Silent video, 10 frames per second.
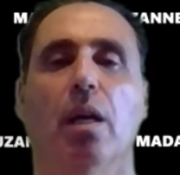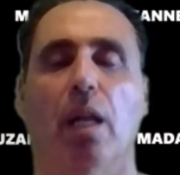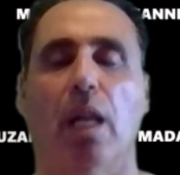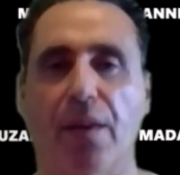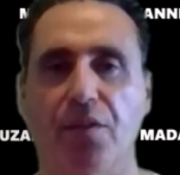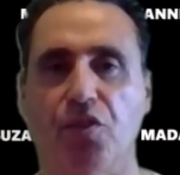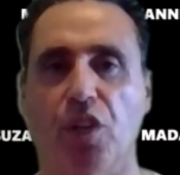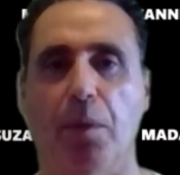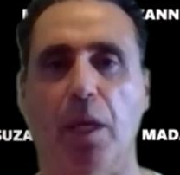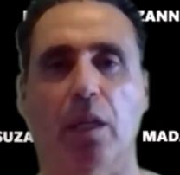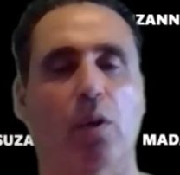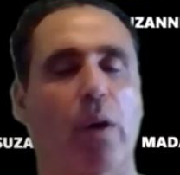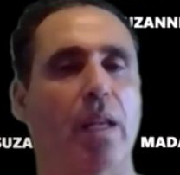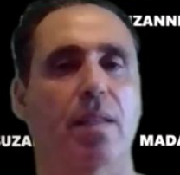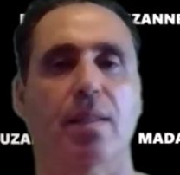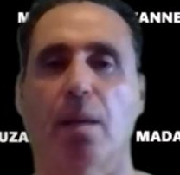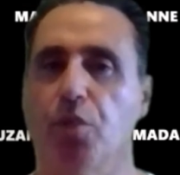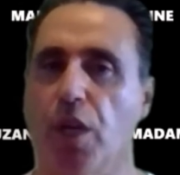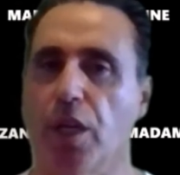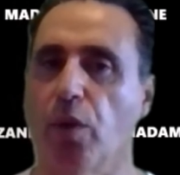live streaming or any
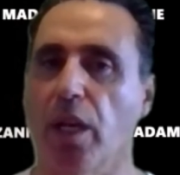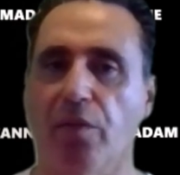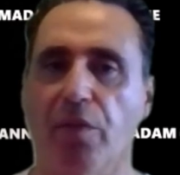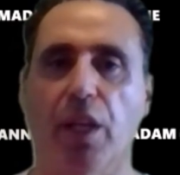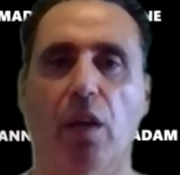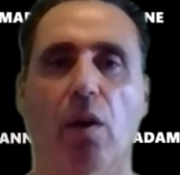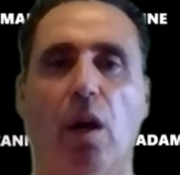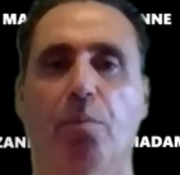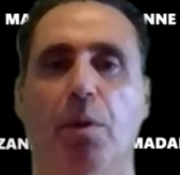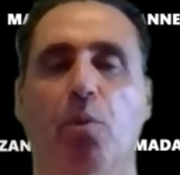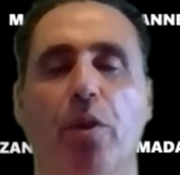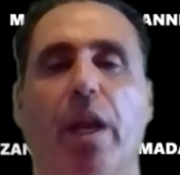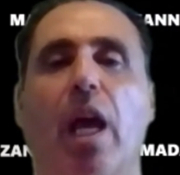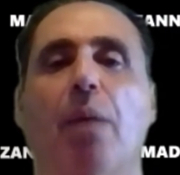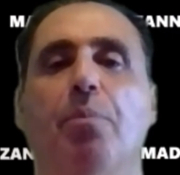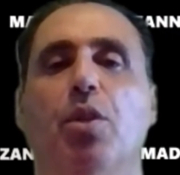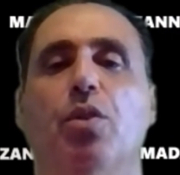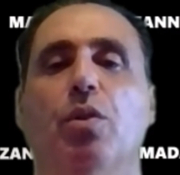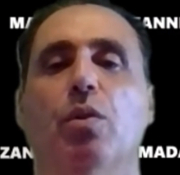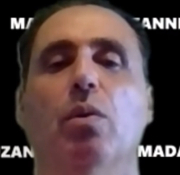subject or any video, I'll be more than happy
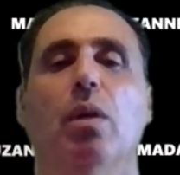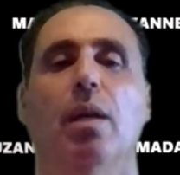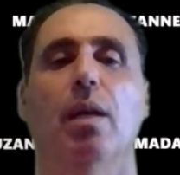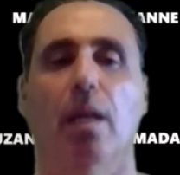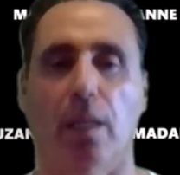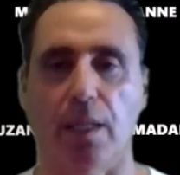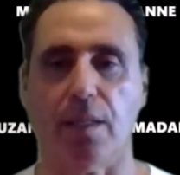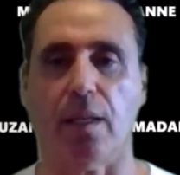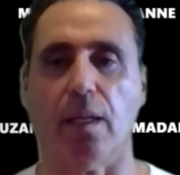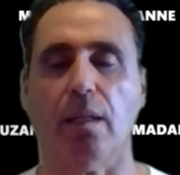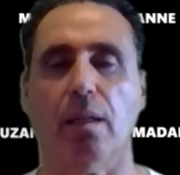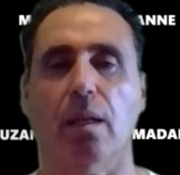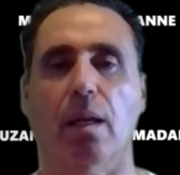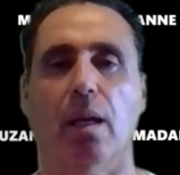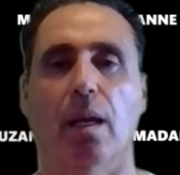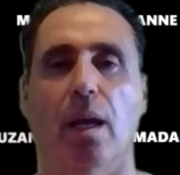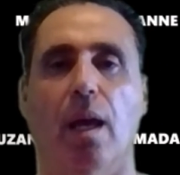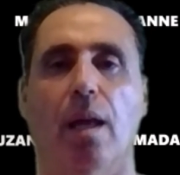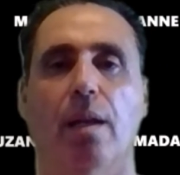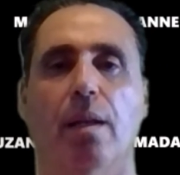to listen
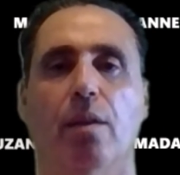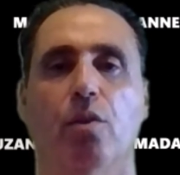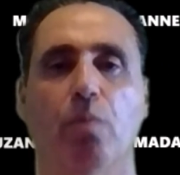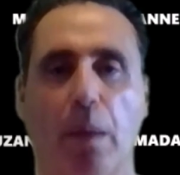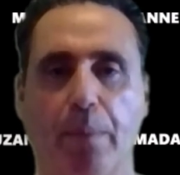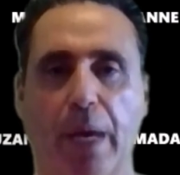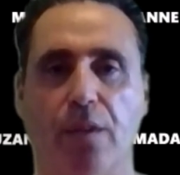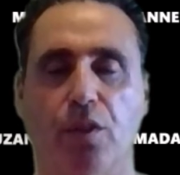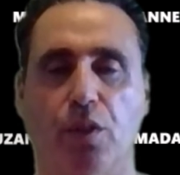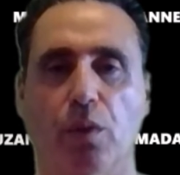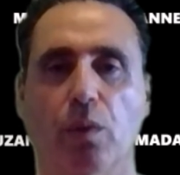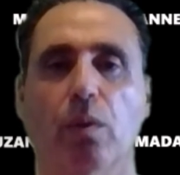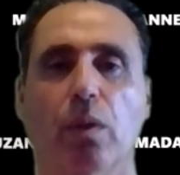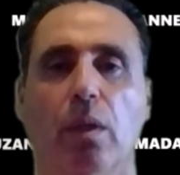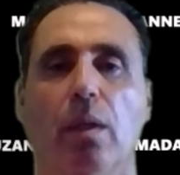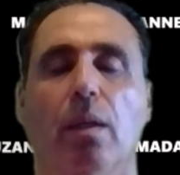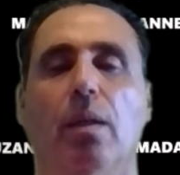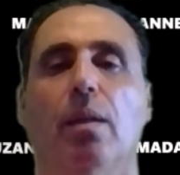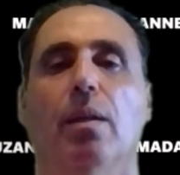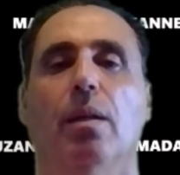and do my best to
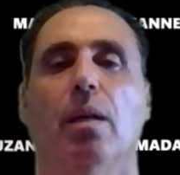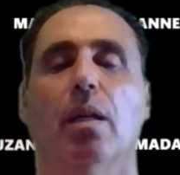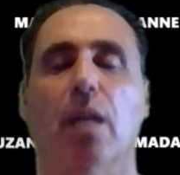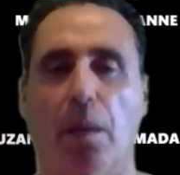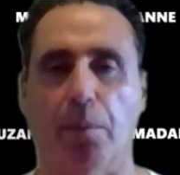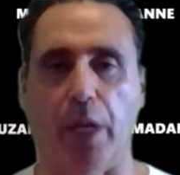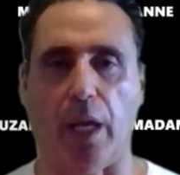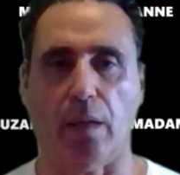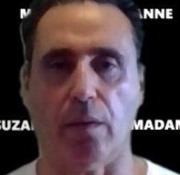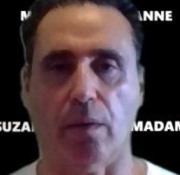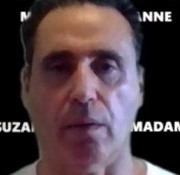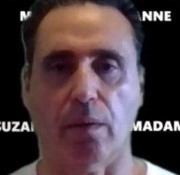accommodate